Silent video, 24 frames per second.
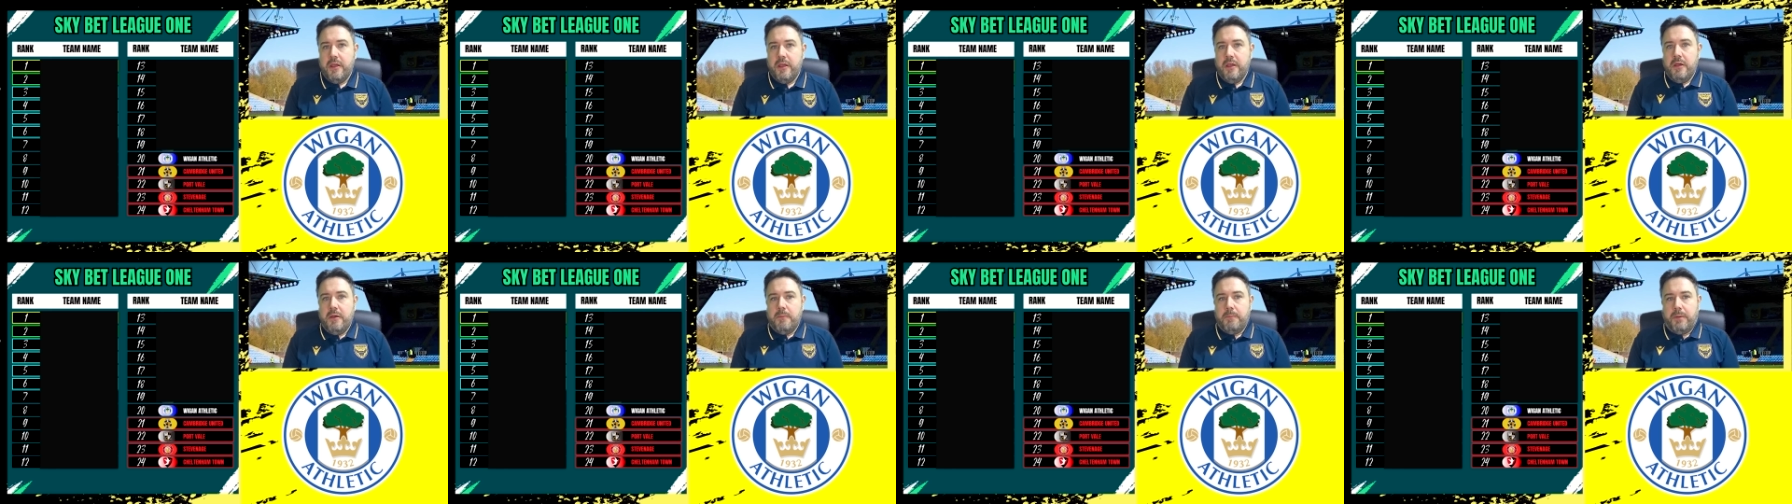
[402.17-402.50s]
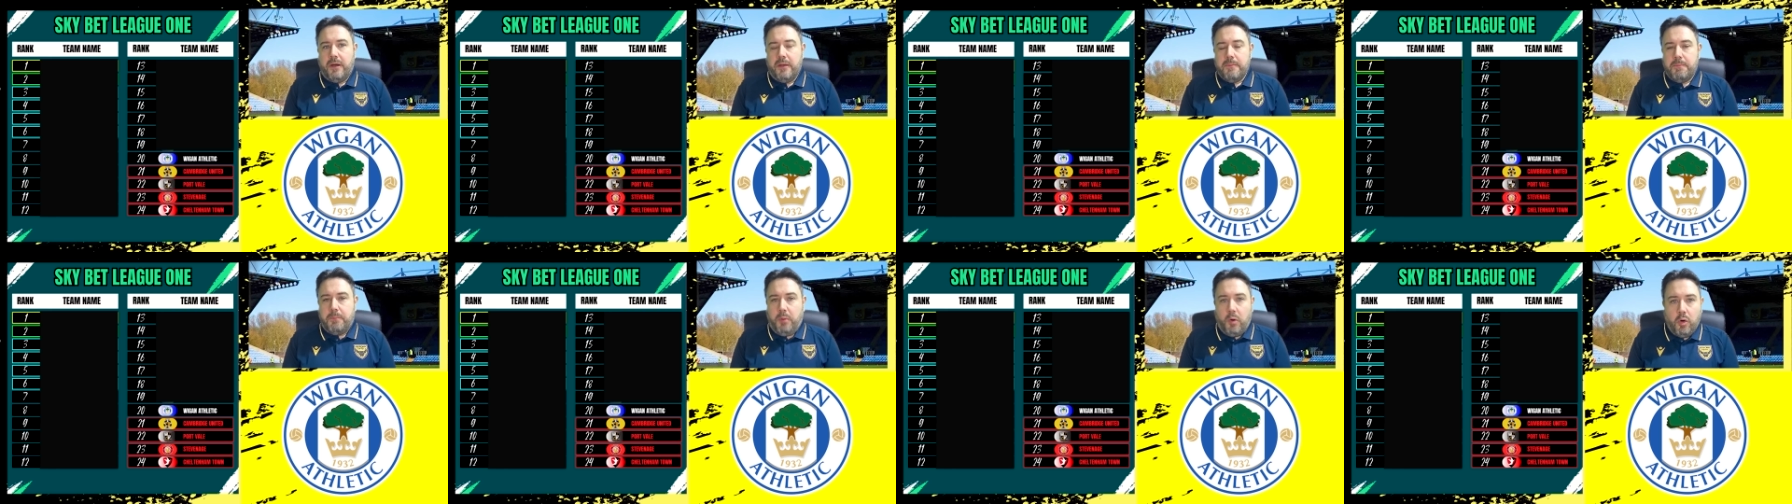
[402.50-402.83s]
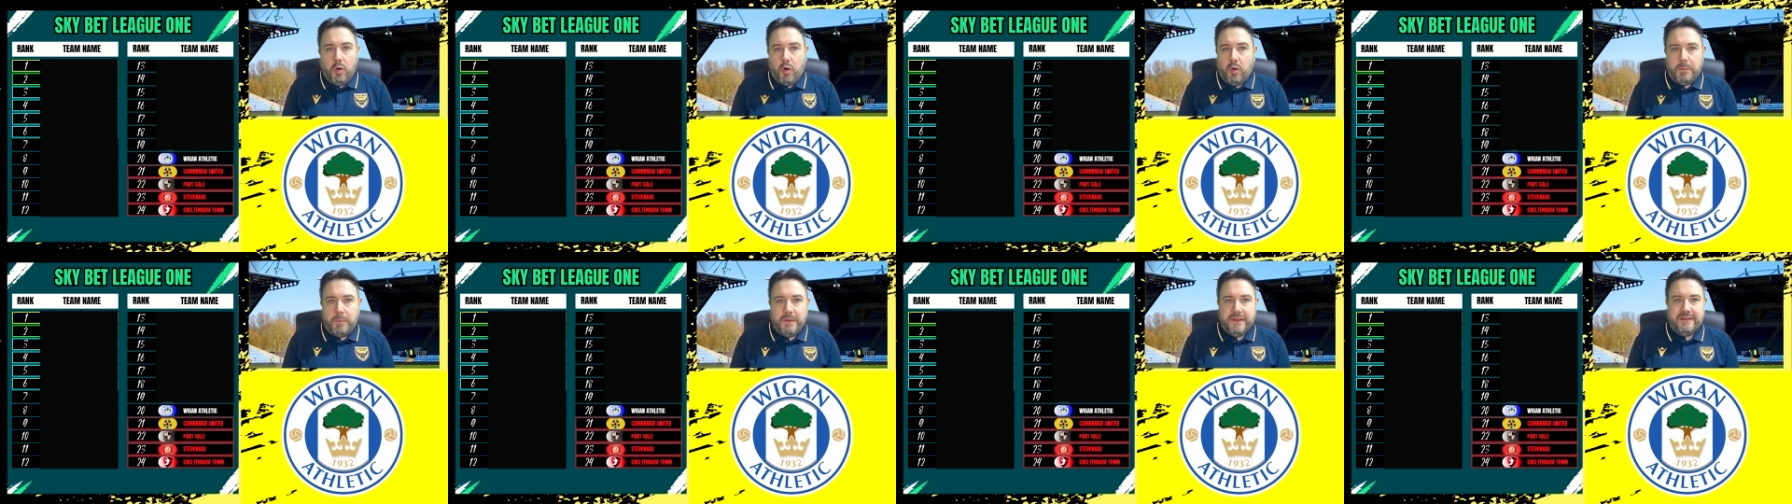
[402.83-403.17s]
by
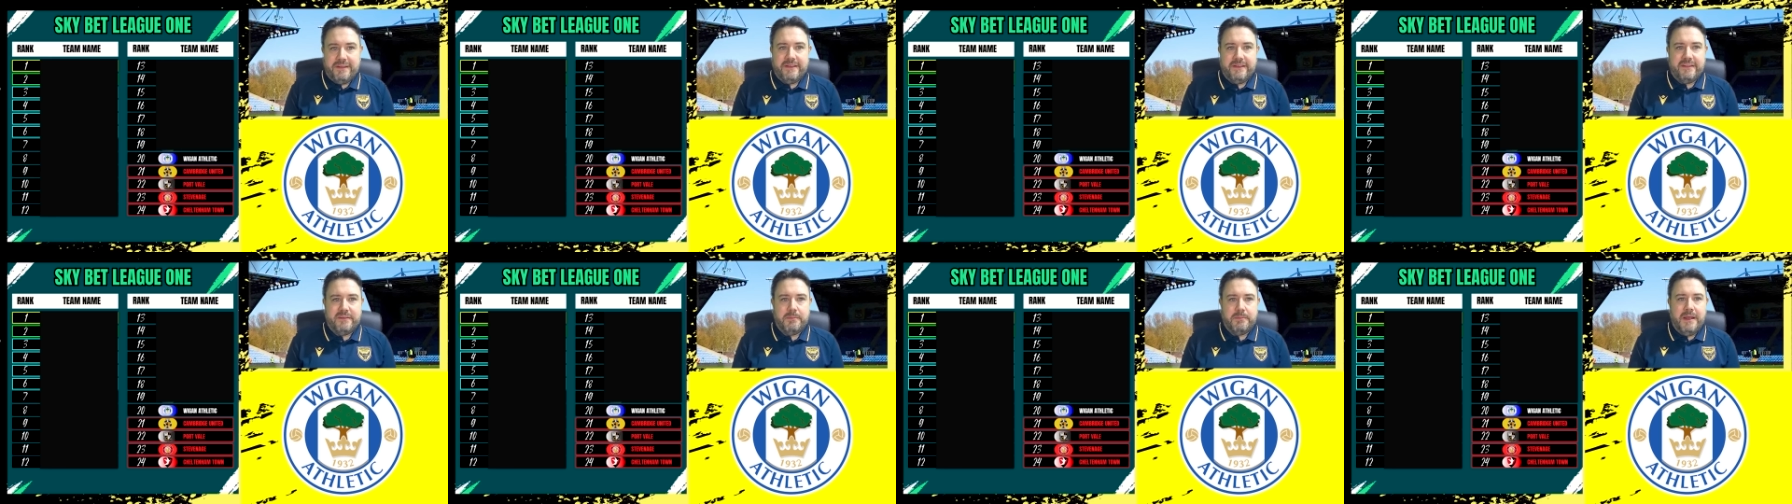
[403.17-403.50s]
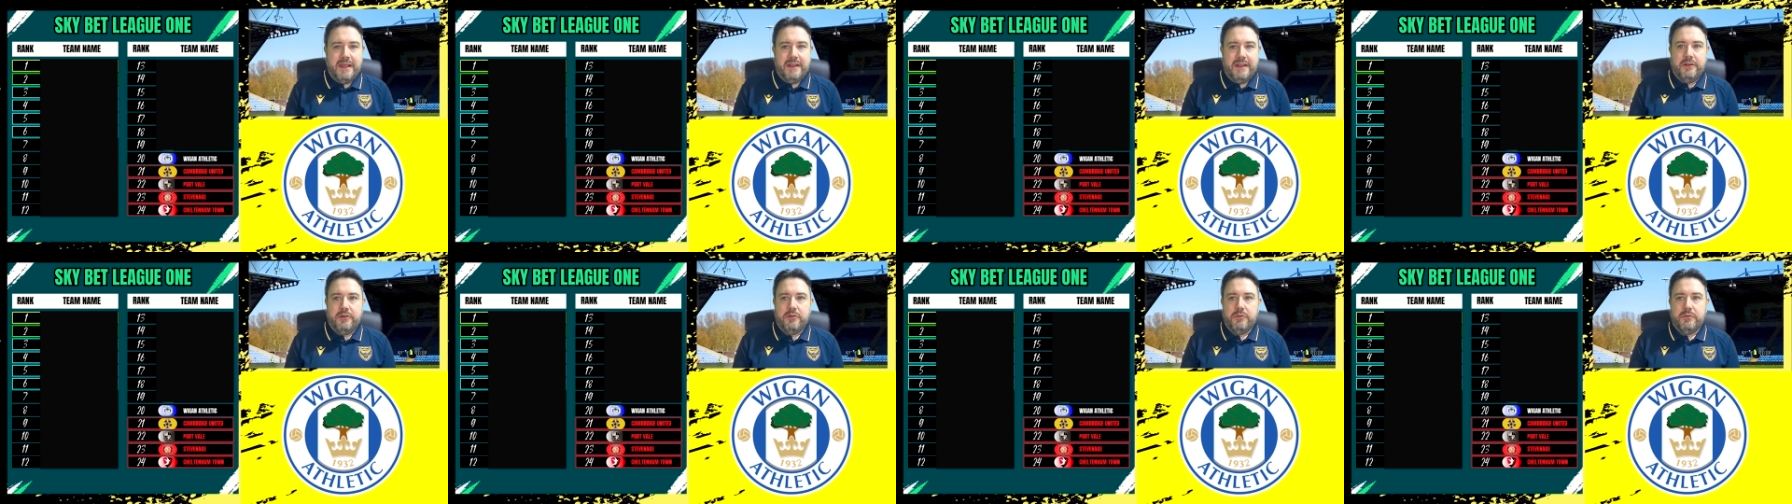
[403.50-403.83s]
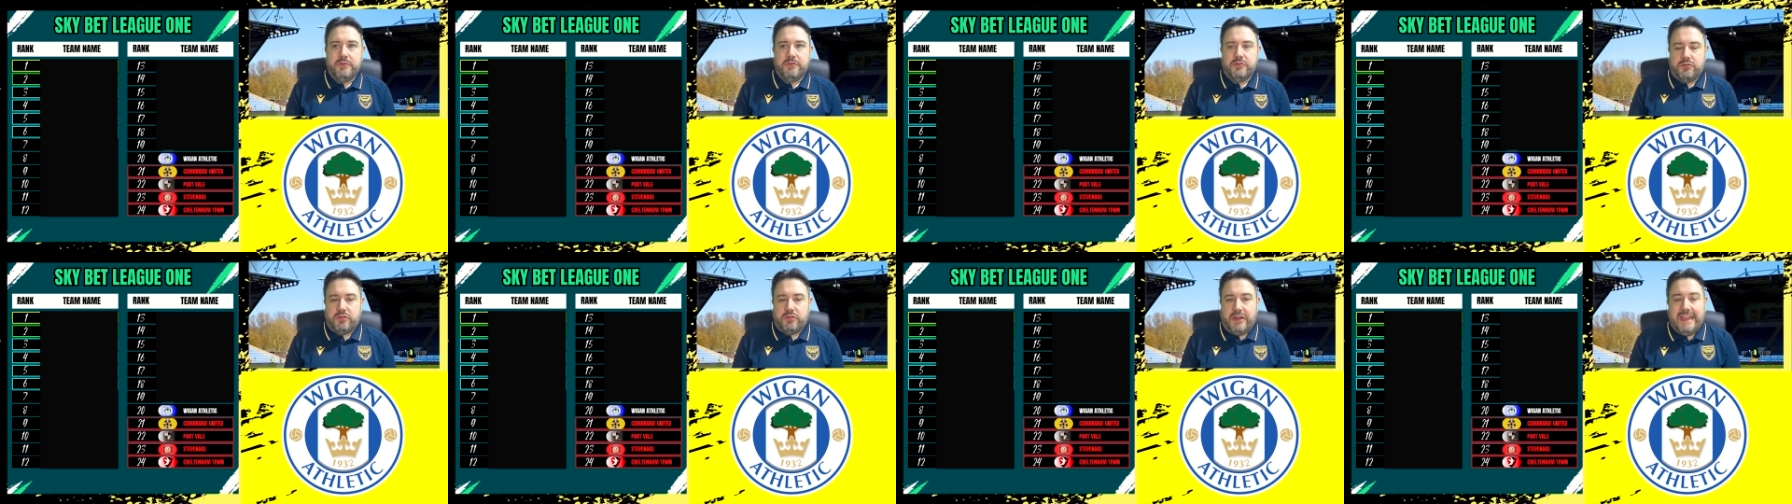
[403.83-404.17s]
poor businessmen who
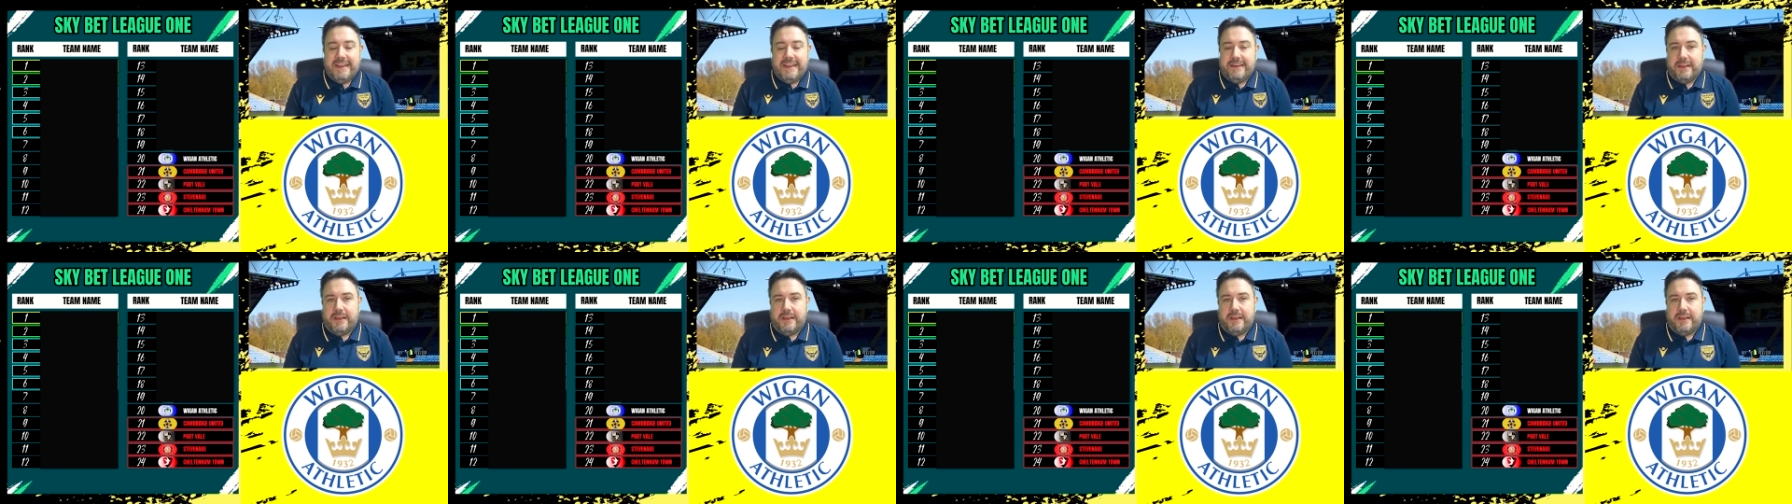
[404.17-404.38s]
take